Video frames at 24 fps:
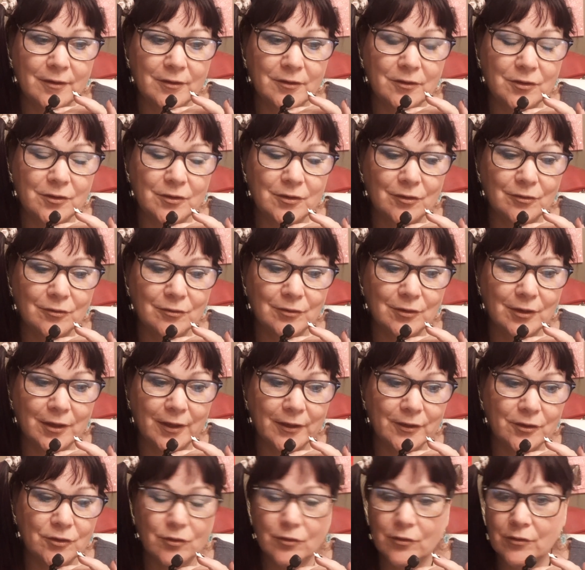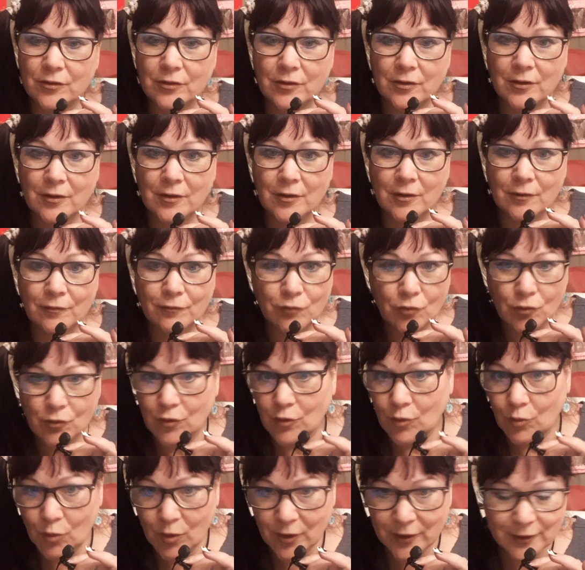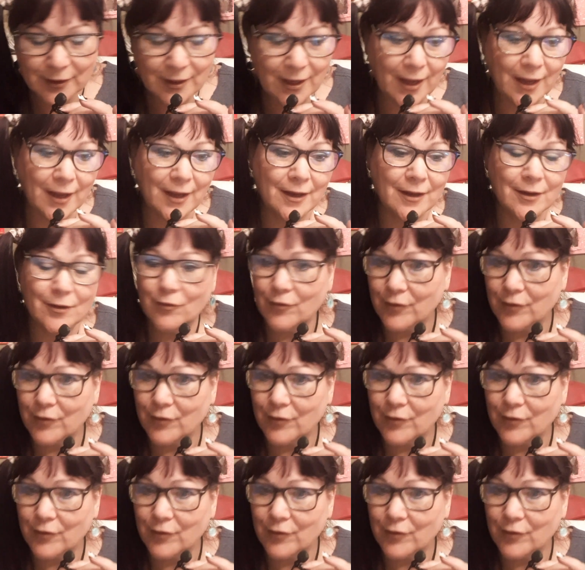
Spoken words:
you know, like your 401k